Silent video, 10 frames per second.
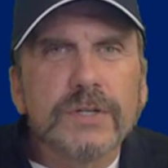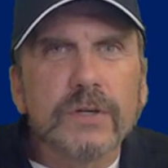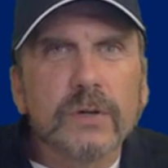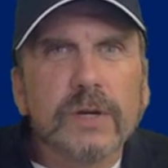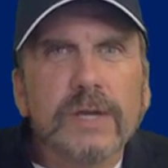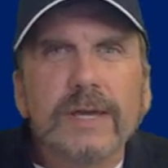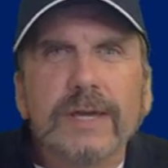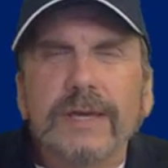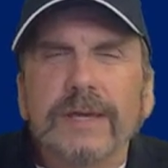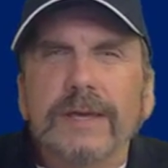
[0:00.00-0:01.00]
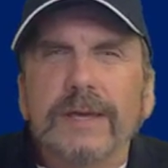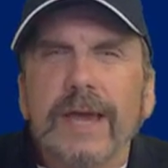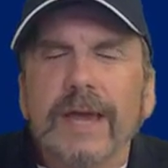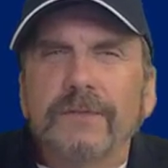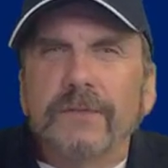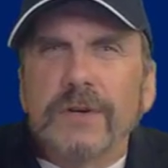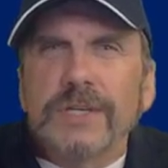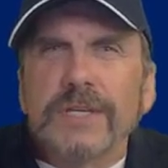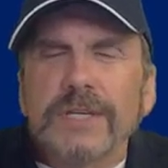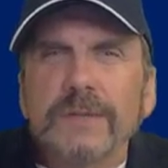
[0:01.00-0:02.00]
to. At
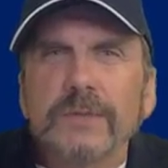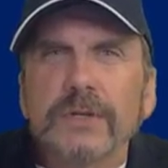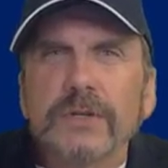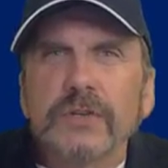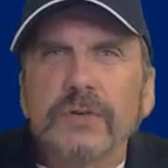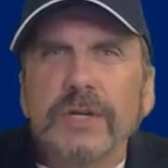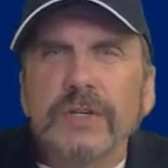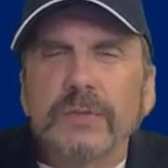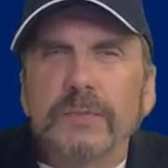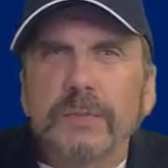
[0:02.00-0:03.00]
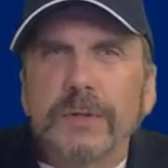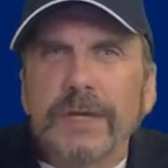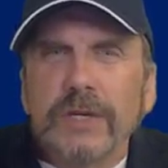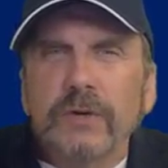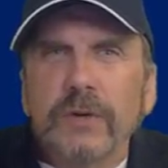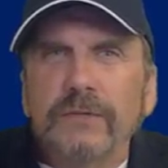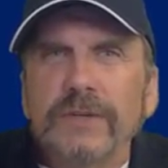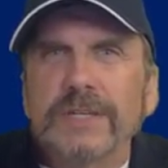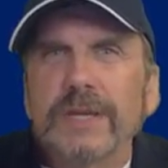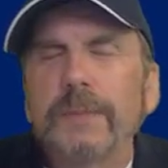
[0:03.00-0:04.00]
first it seems a little strange, but then you have
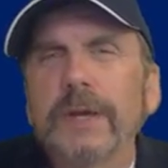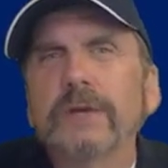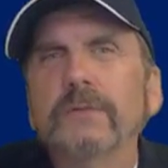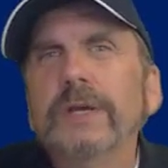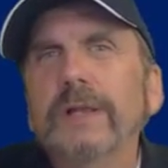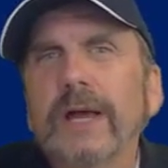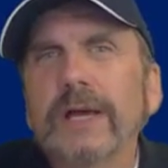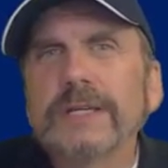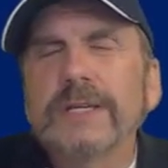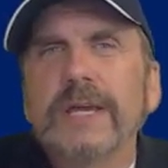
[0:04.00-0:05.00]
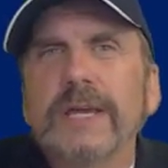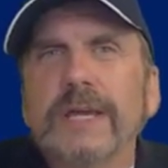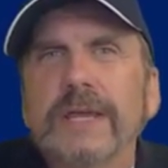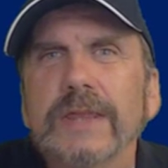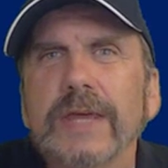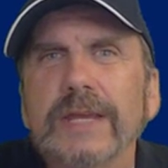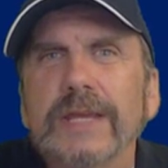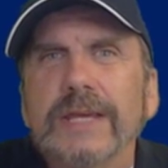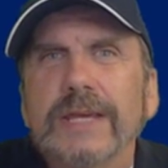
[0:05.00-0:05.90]
to step back and realize that